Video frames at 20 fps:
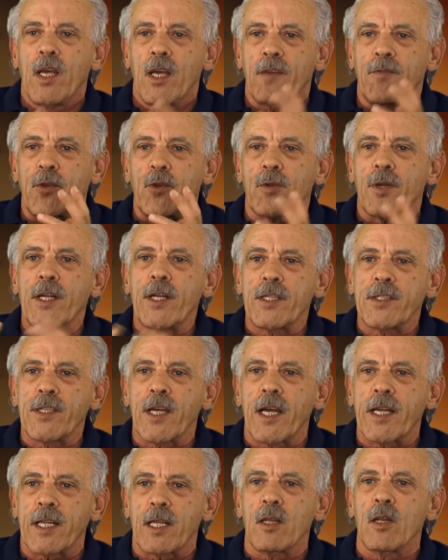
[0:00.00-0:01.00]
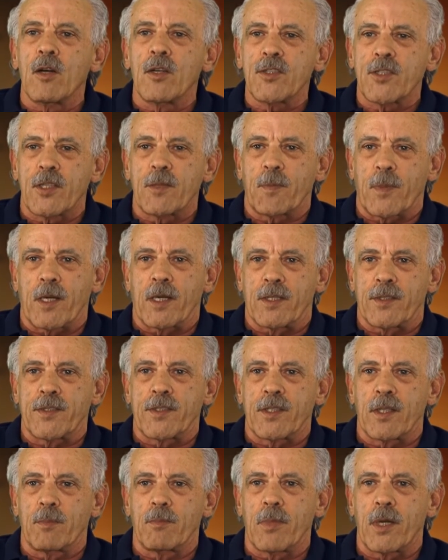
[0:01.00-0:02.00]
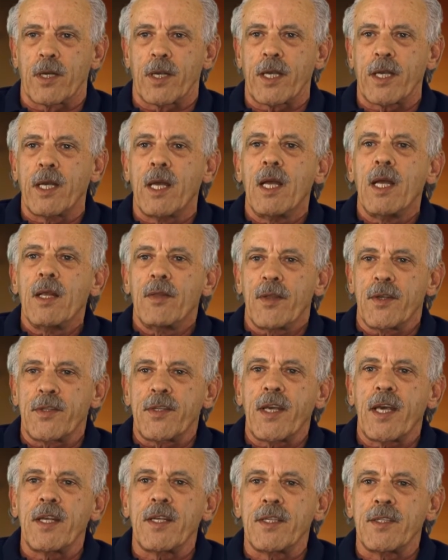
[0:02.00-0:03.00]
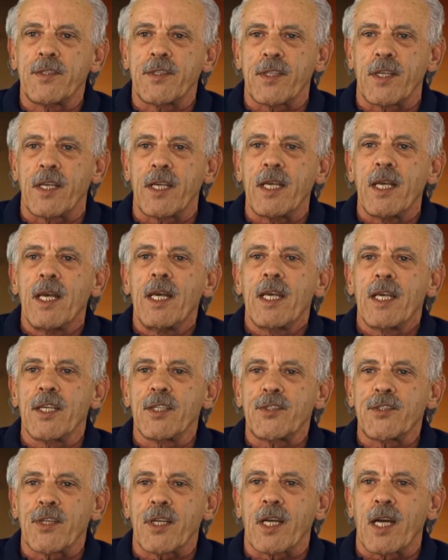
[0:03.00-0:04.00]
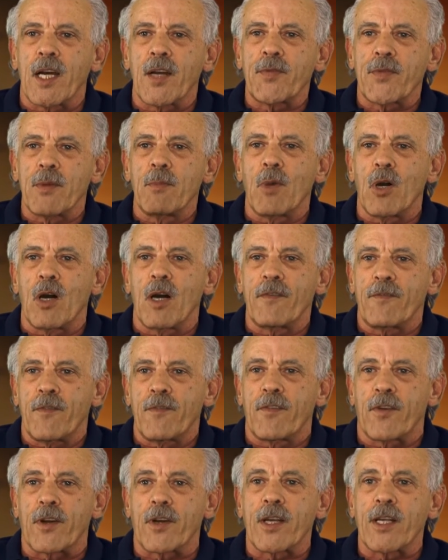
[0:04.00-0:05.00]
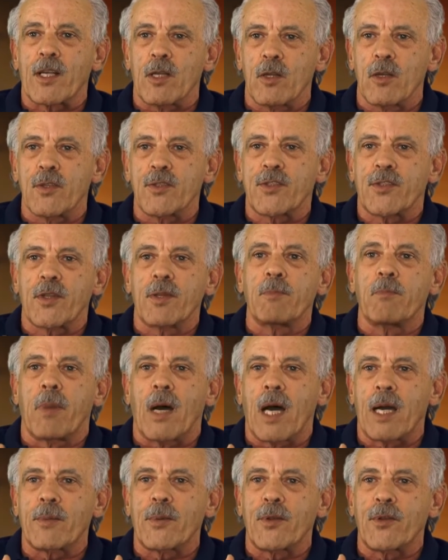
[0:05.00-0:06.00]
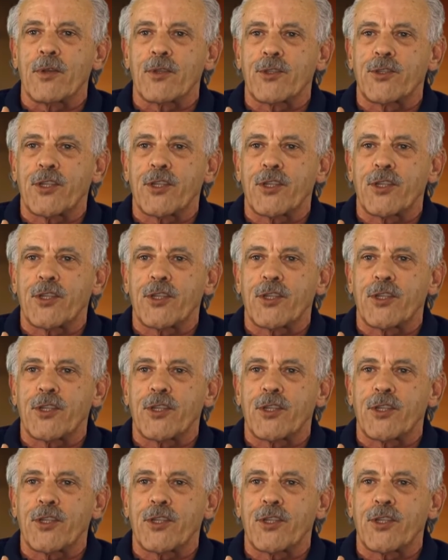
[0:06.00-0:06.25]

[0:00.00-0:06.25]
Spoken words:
If you're in a tight close-up on somebody, the tendency is to cut them off very close to the bottom of their